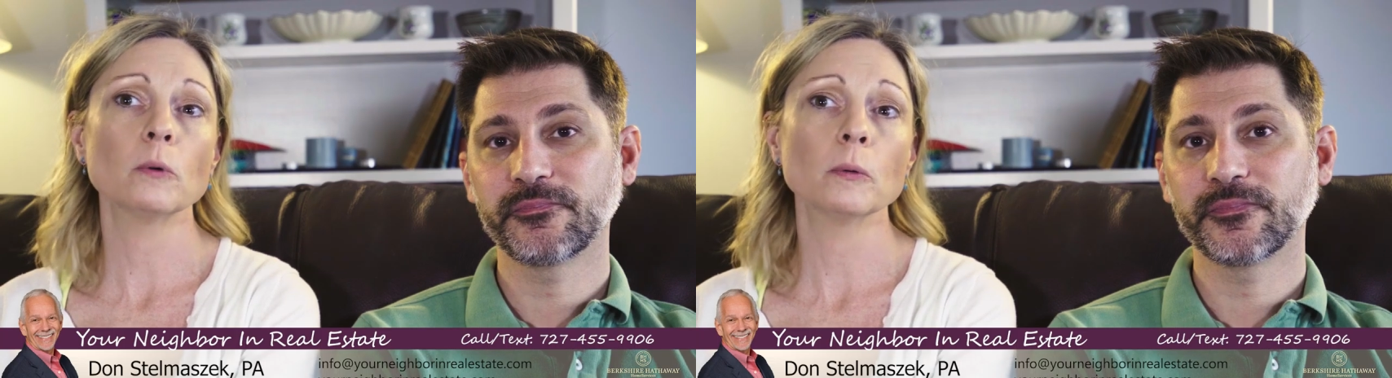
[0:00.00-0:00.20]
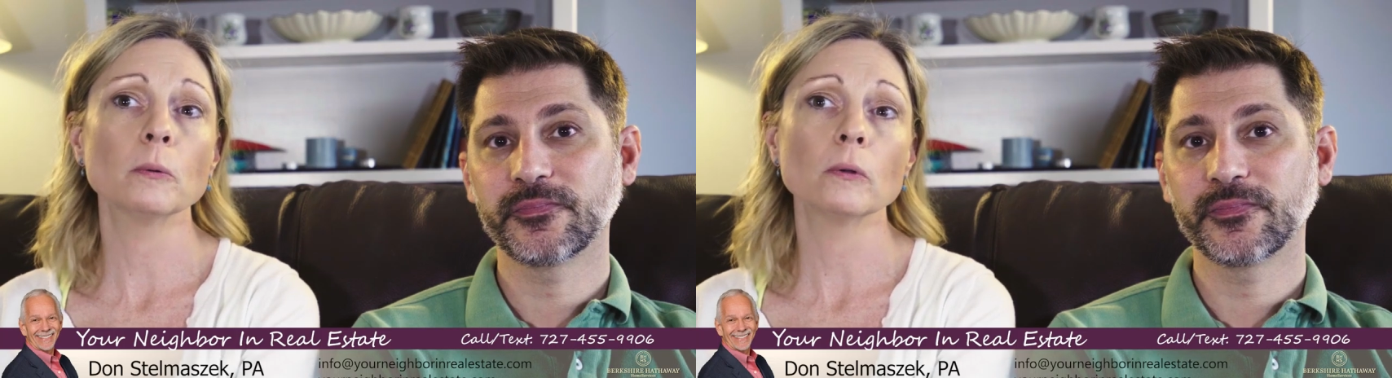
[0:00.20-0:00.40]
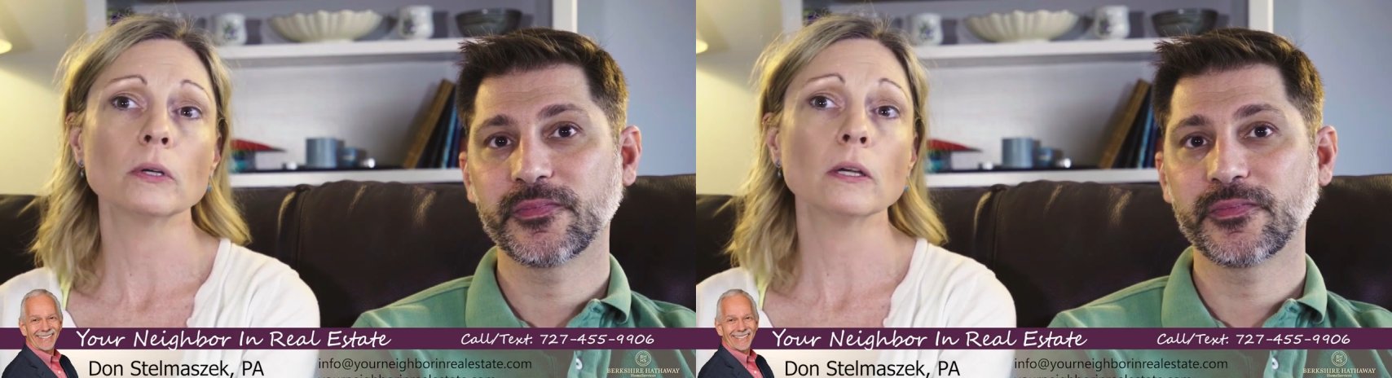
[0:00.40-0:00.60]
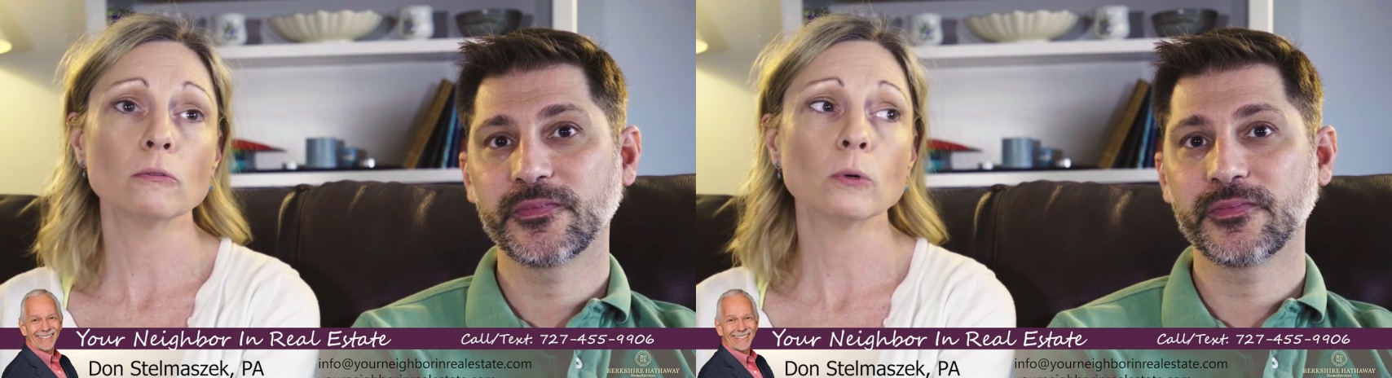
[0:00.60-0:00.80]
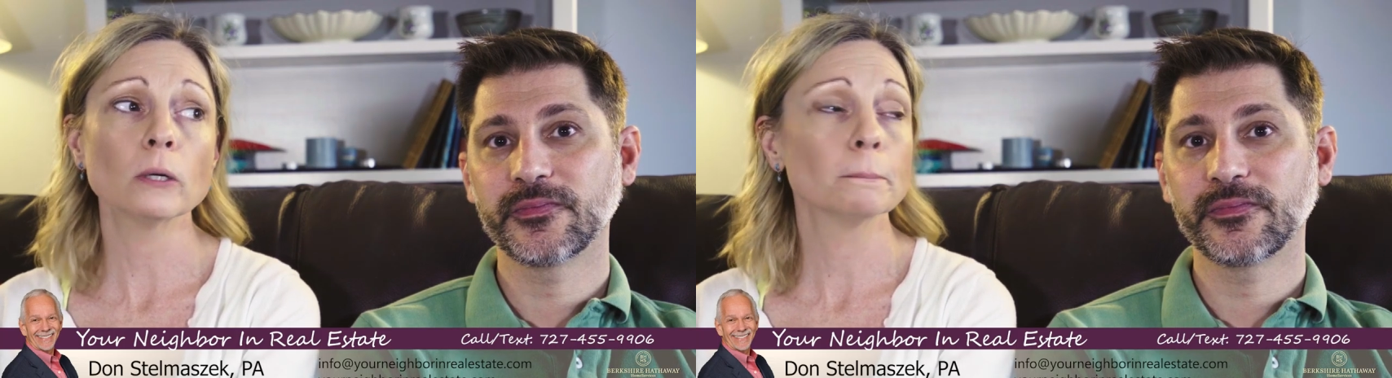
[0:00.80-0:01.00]
Speaker 1: what we were looking
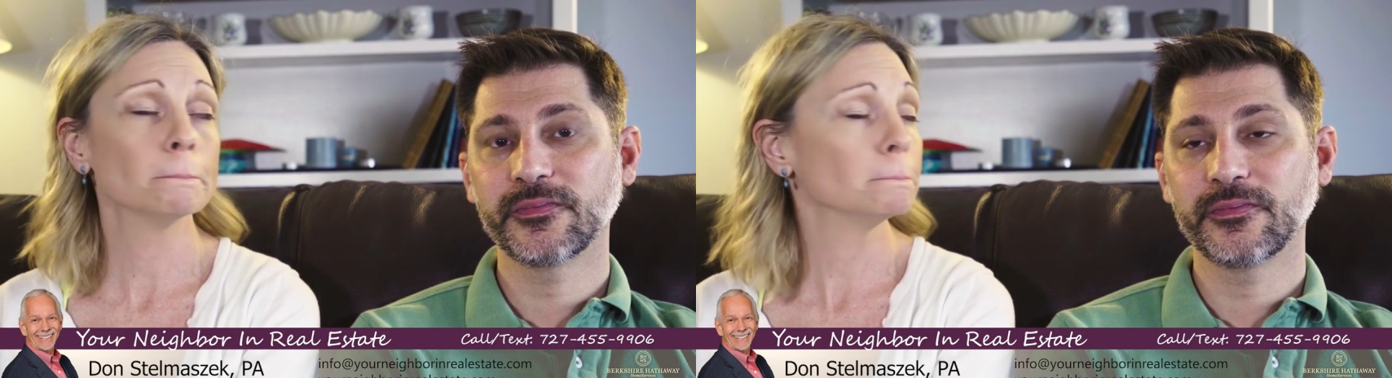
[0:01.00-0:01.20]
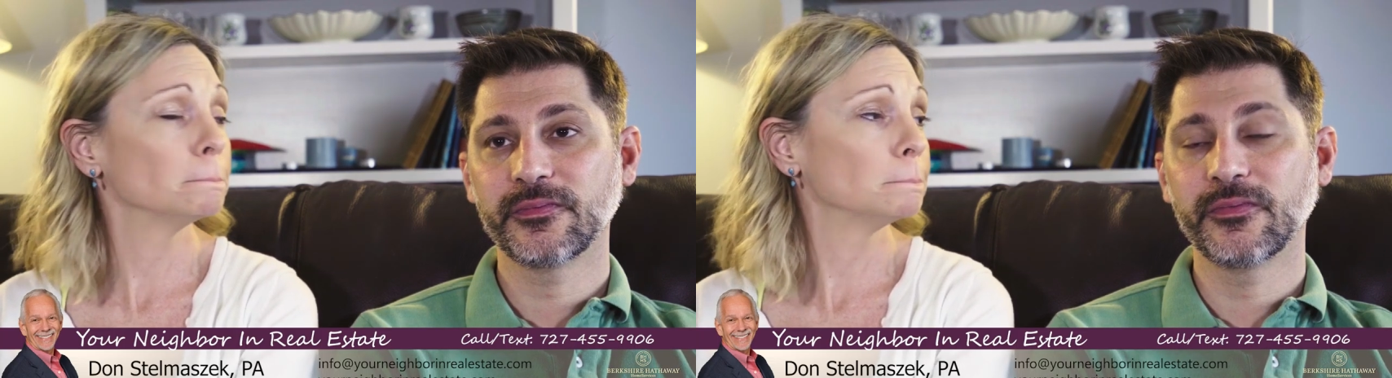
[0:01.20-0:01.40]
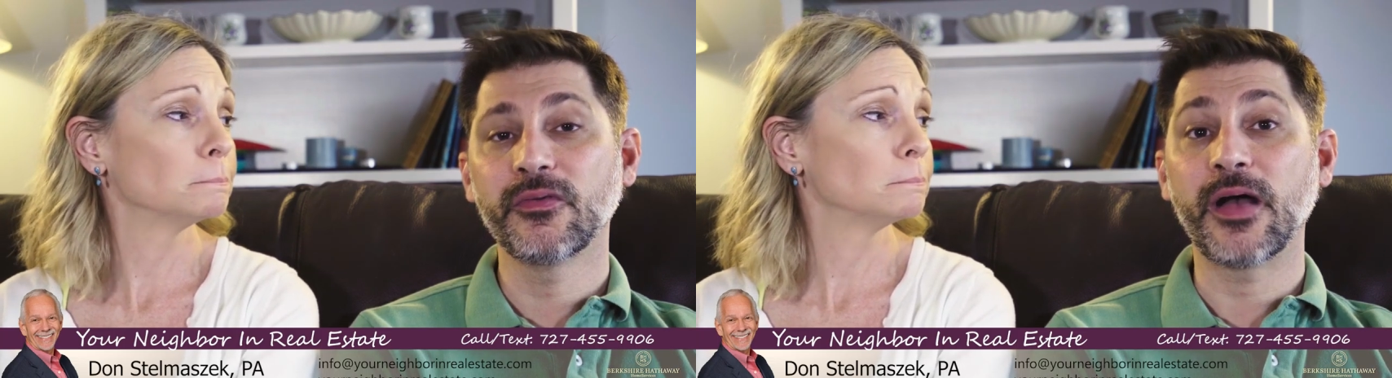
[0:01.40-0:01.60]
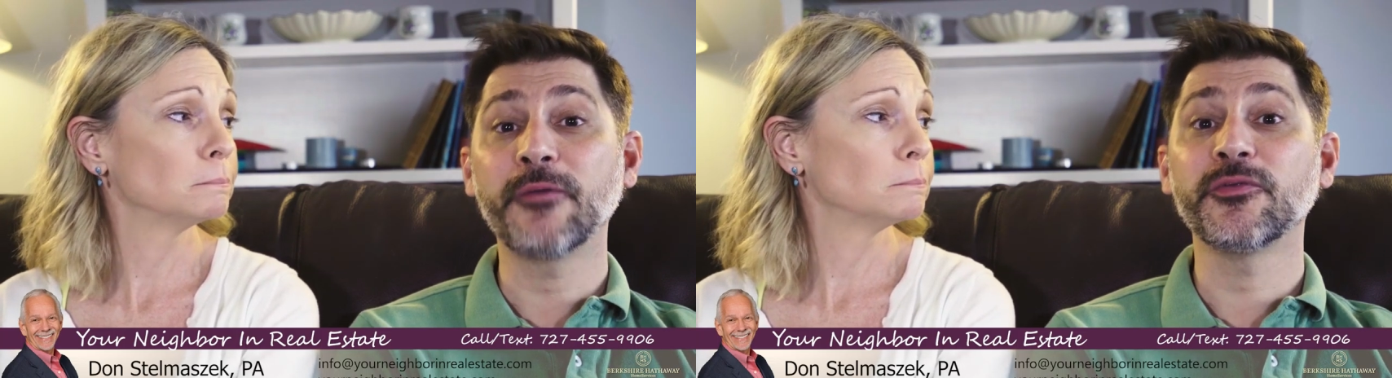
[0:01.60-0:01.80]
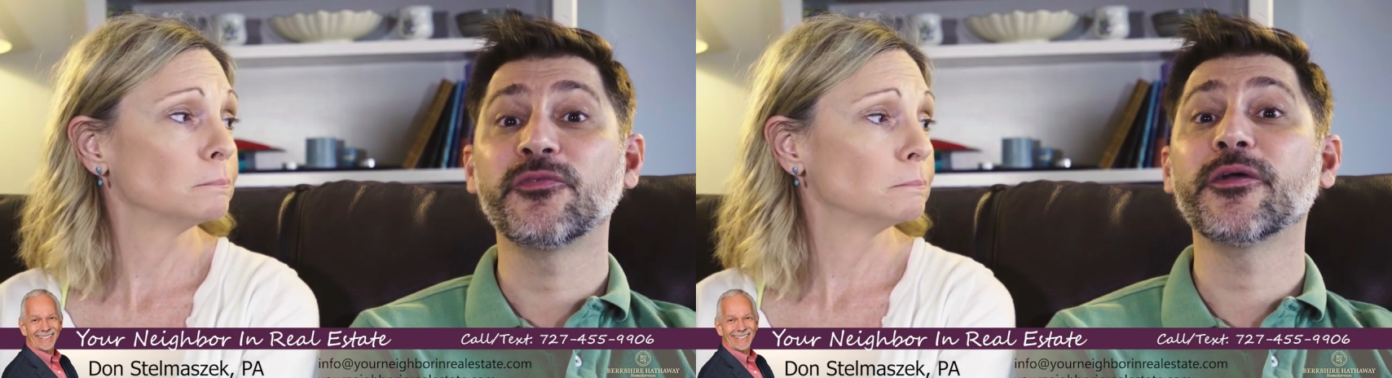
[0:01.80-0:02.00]
for.
Speaker 2: I
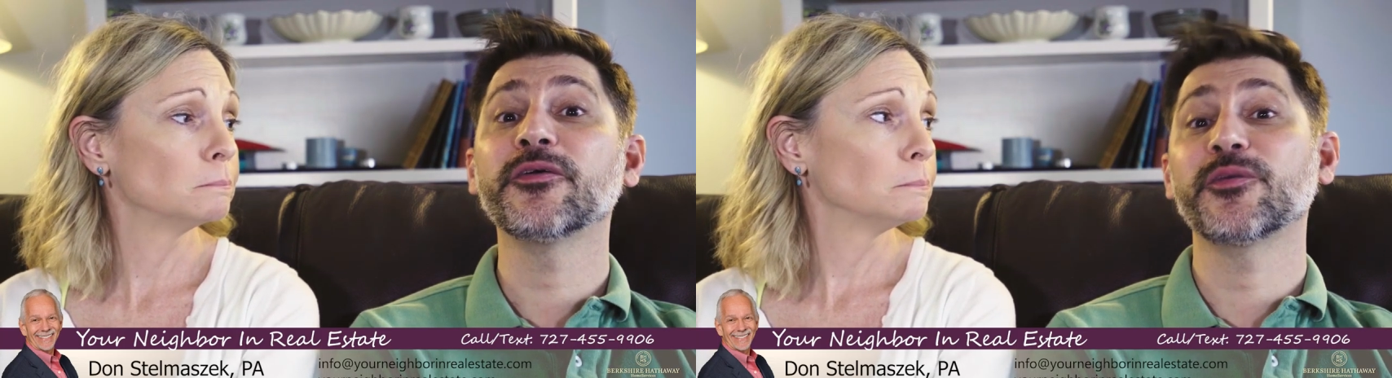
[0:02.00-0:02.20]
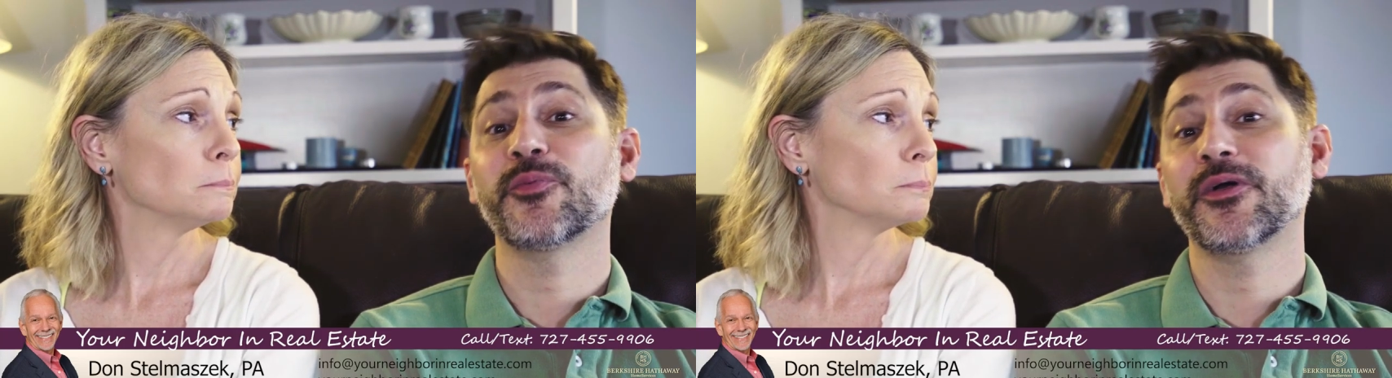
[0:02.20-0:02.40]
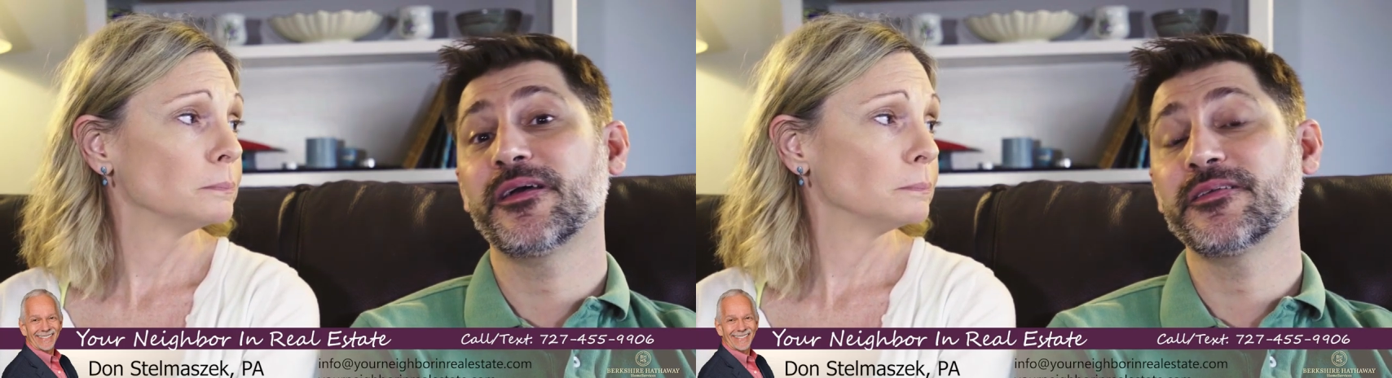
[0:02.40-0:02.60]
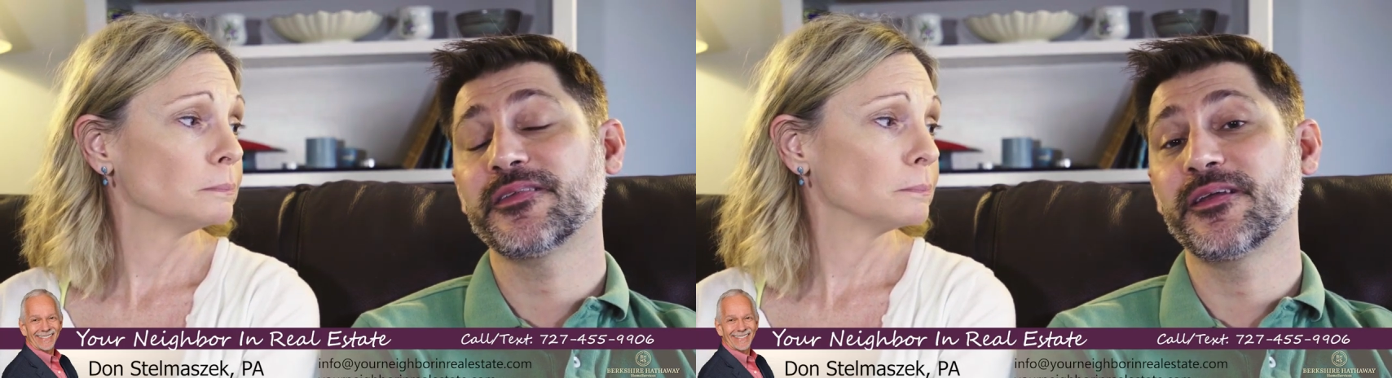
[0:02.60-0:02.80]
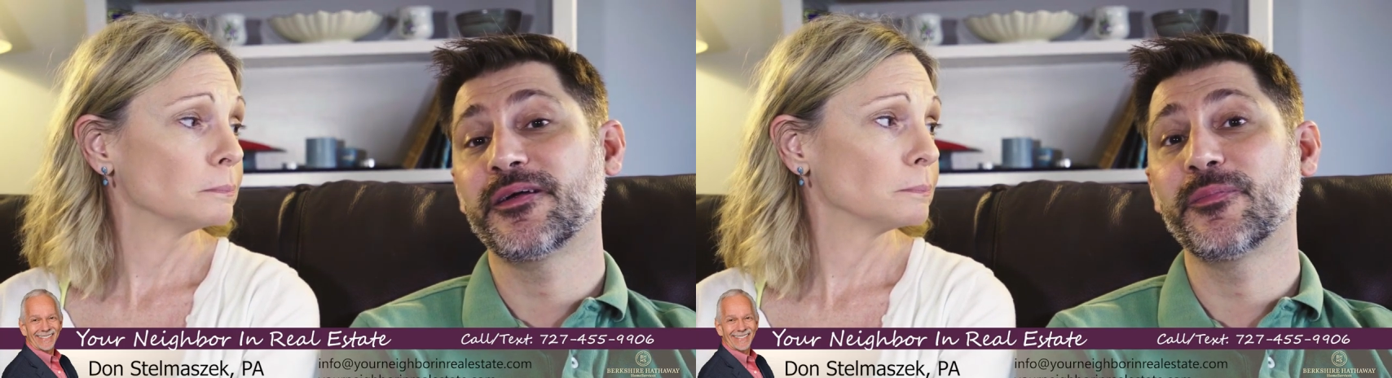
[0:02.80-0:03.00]
was very
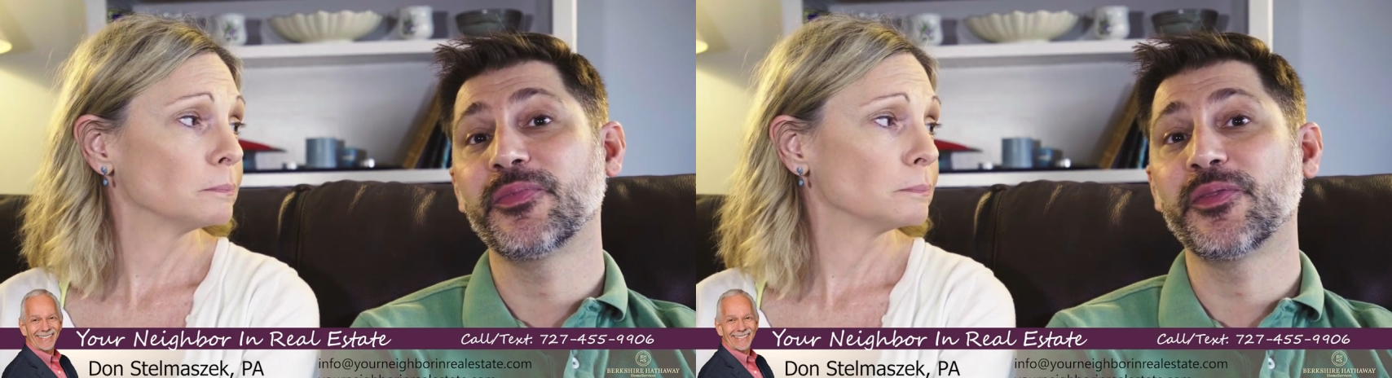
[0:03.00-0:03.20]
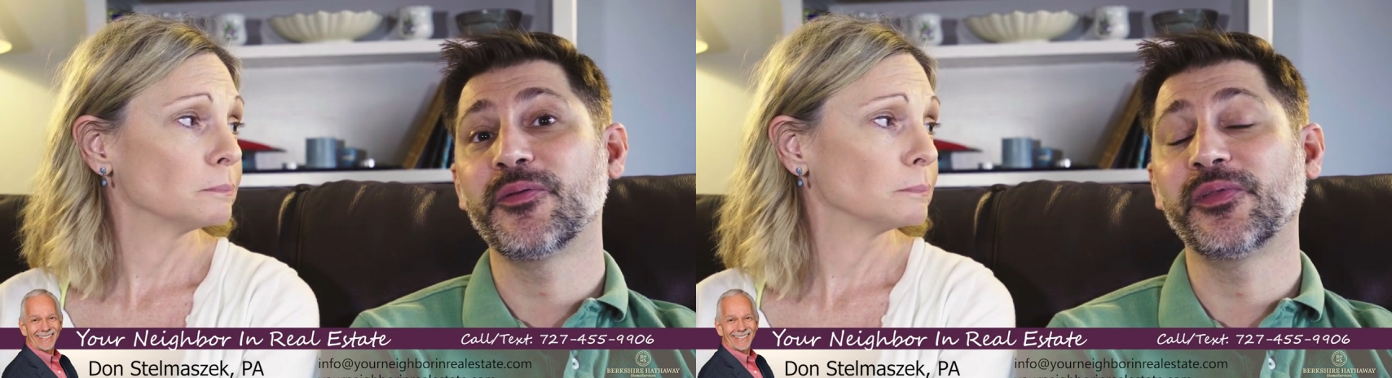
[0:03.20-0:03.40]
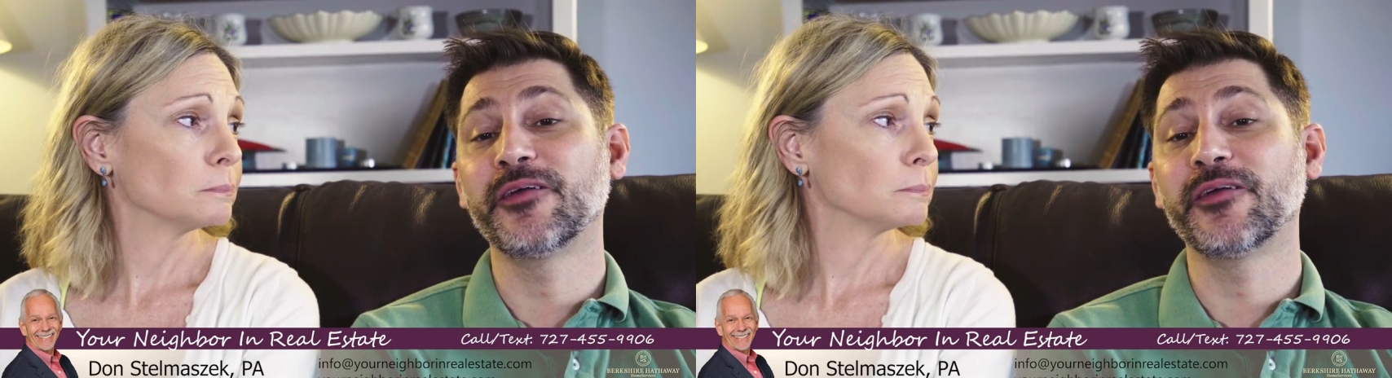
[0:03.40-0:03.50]
surprised at um, the